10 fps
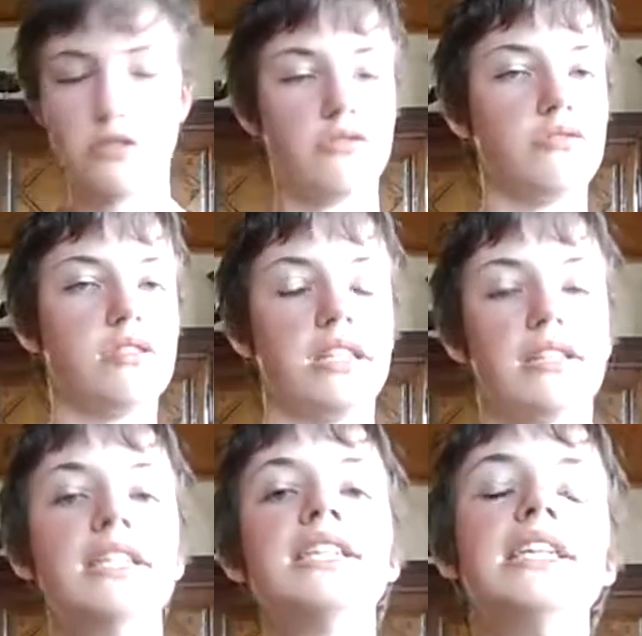
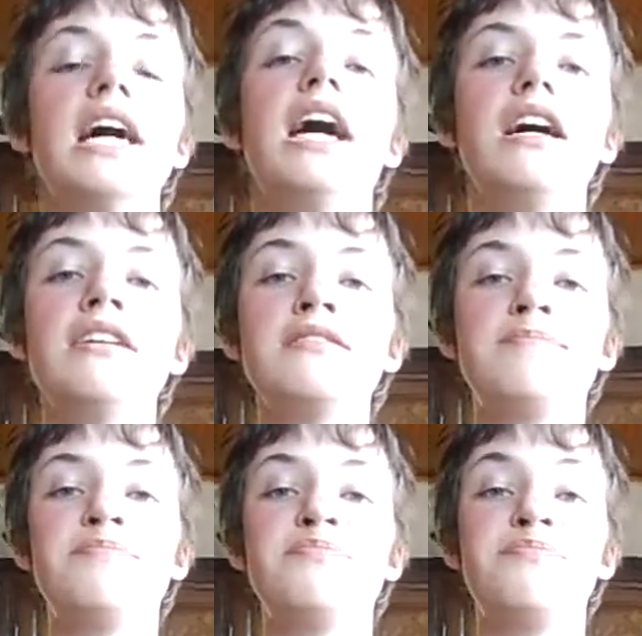that's just
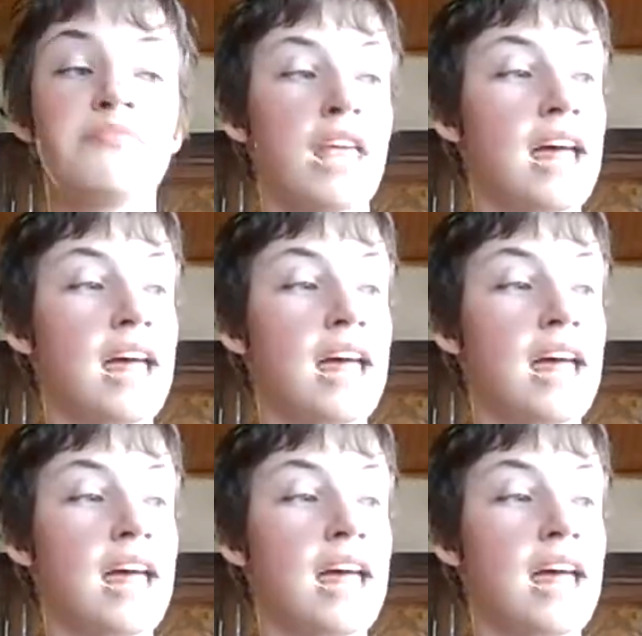it.